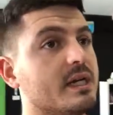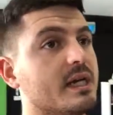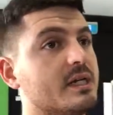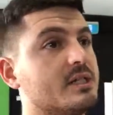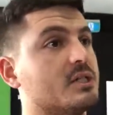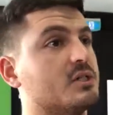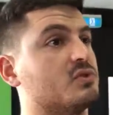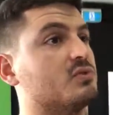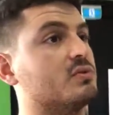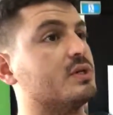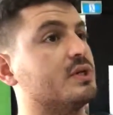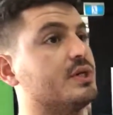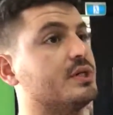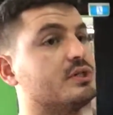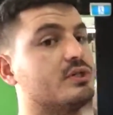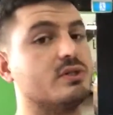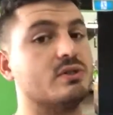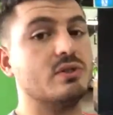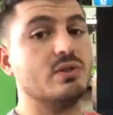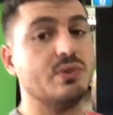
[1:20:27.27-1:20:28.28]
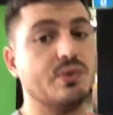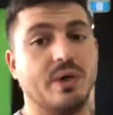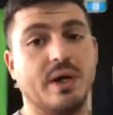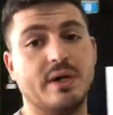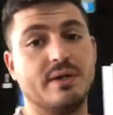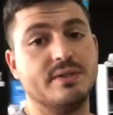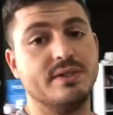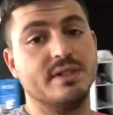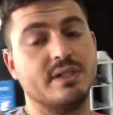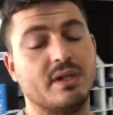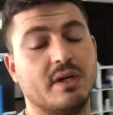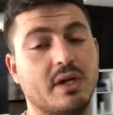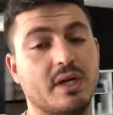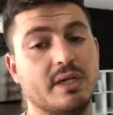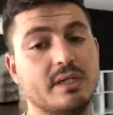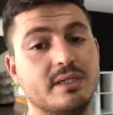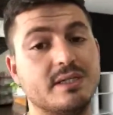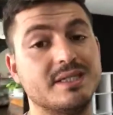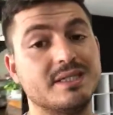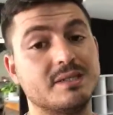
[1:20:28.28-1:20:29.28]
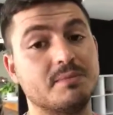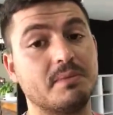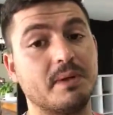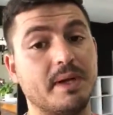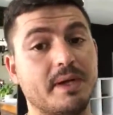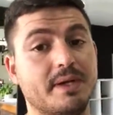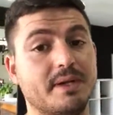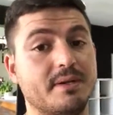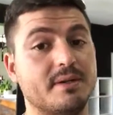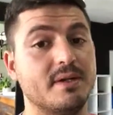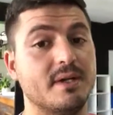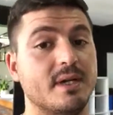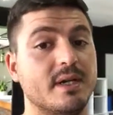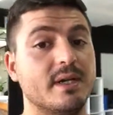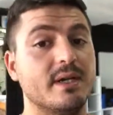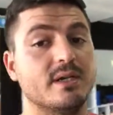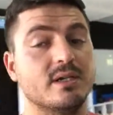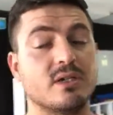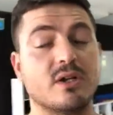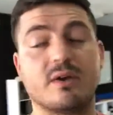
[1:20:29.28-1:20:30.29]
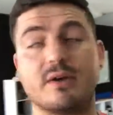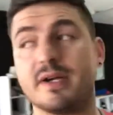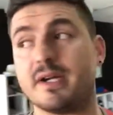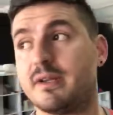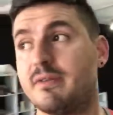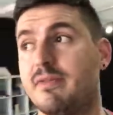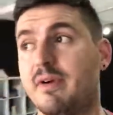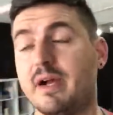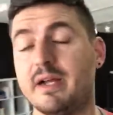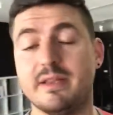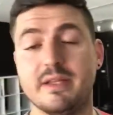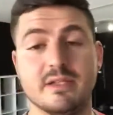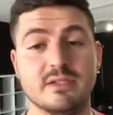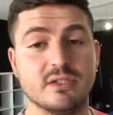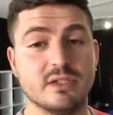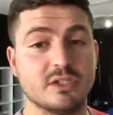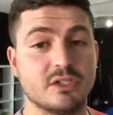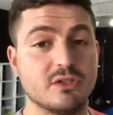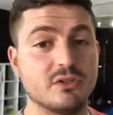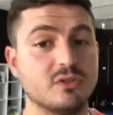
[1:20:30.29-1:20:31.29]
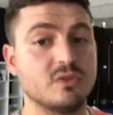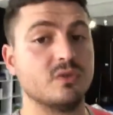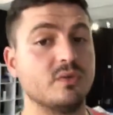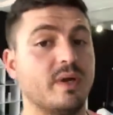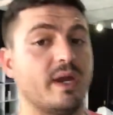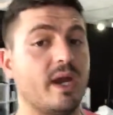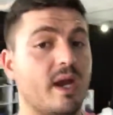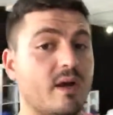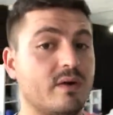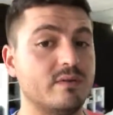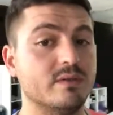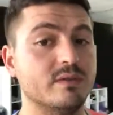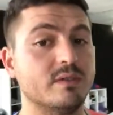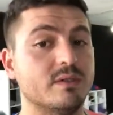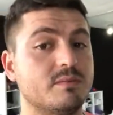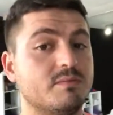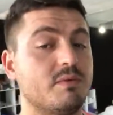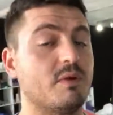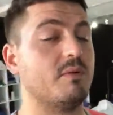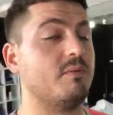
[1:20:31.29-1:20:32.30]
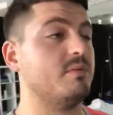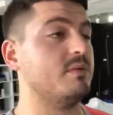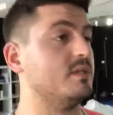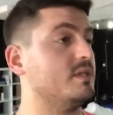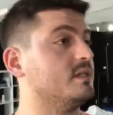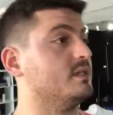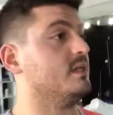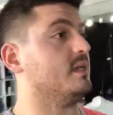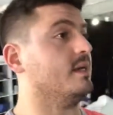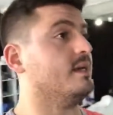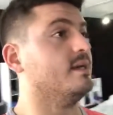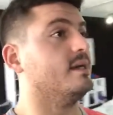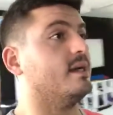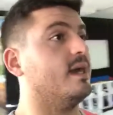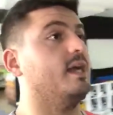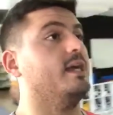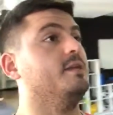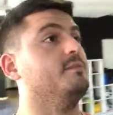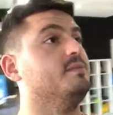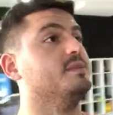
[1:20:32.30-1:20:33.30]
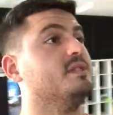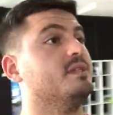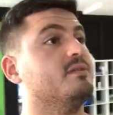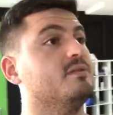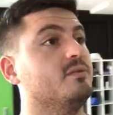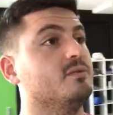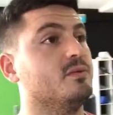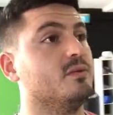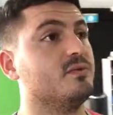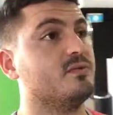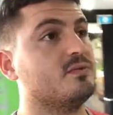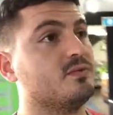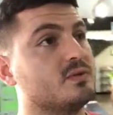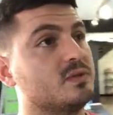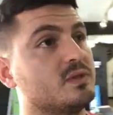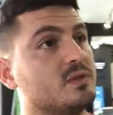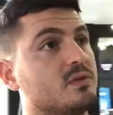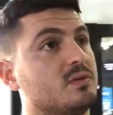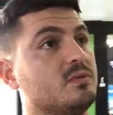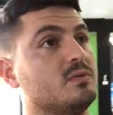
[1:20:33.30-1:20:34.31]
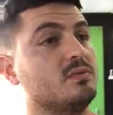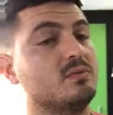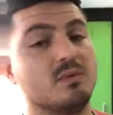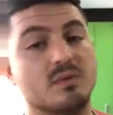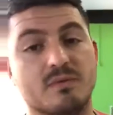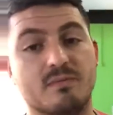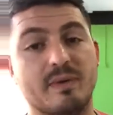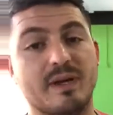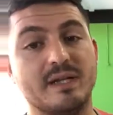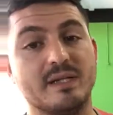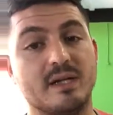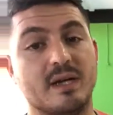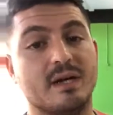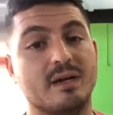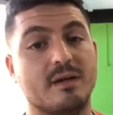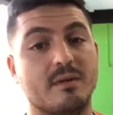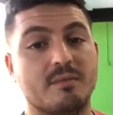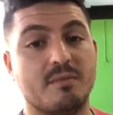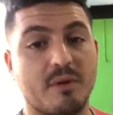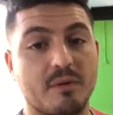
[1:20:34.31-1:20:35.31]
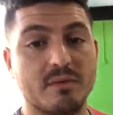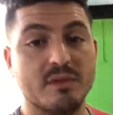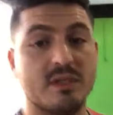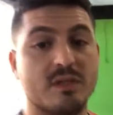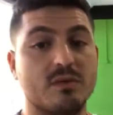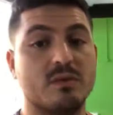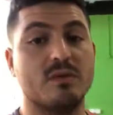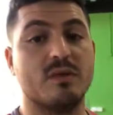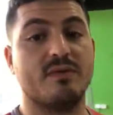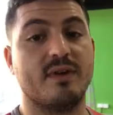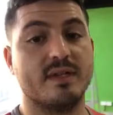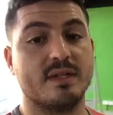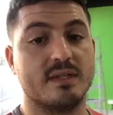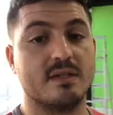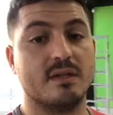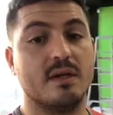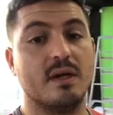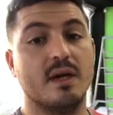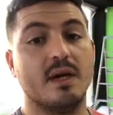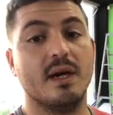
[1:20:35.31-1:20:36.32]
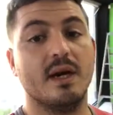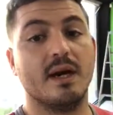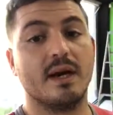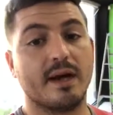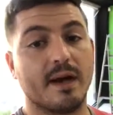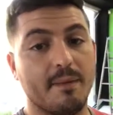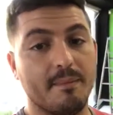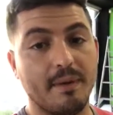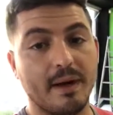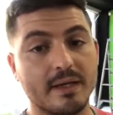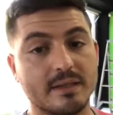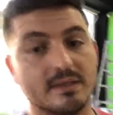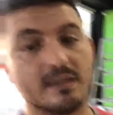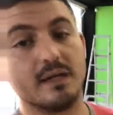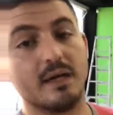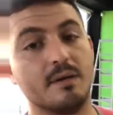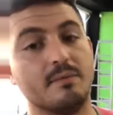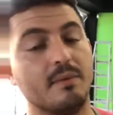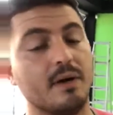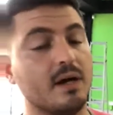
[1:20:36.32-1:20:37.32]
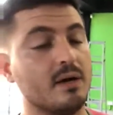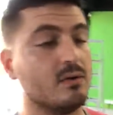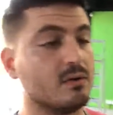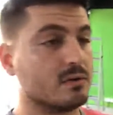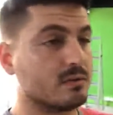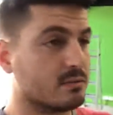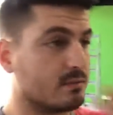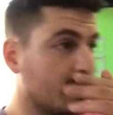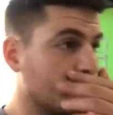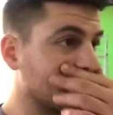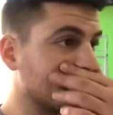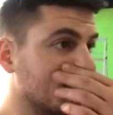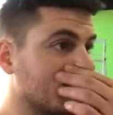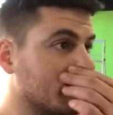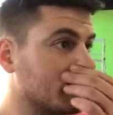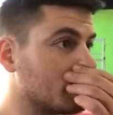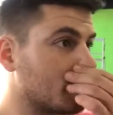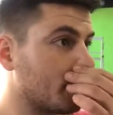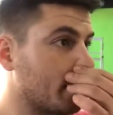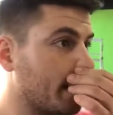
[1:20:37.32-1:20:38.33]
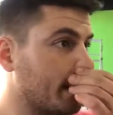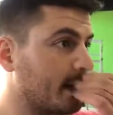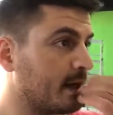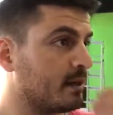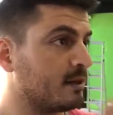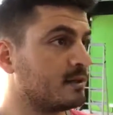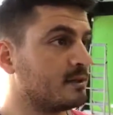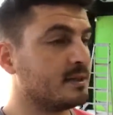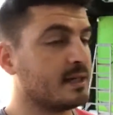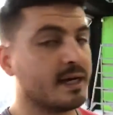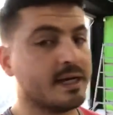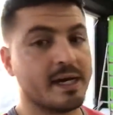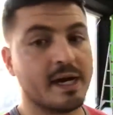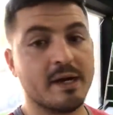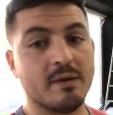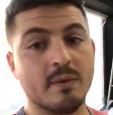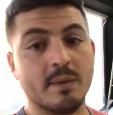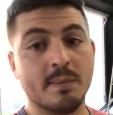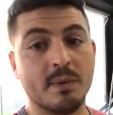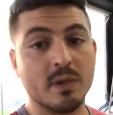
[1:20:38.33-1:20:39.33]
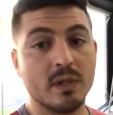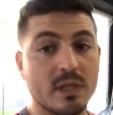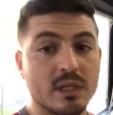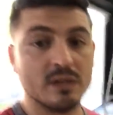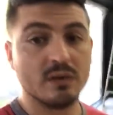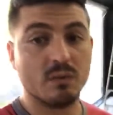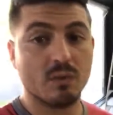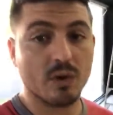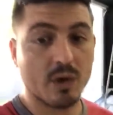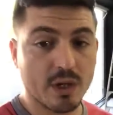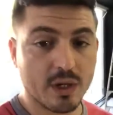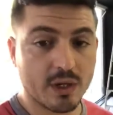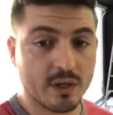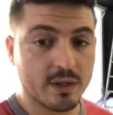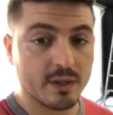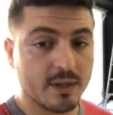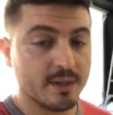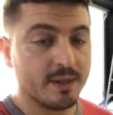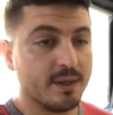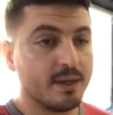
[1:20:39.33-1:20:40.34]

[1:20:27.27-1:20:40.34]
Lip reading: It actually took an extra 2 hours than I anticipated. So I reckon if I had those extra 2 hours, probably 80% of the roof still would have been done, and probably still would have had to come back today. But look, that doesn't matter. Day 8, we put in the work.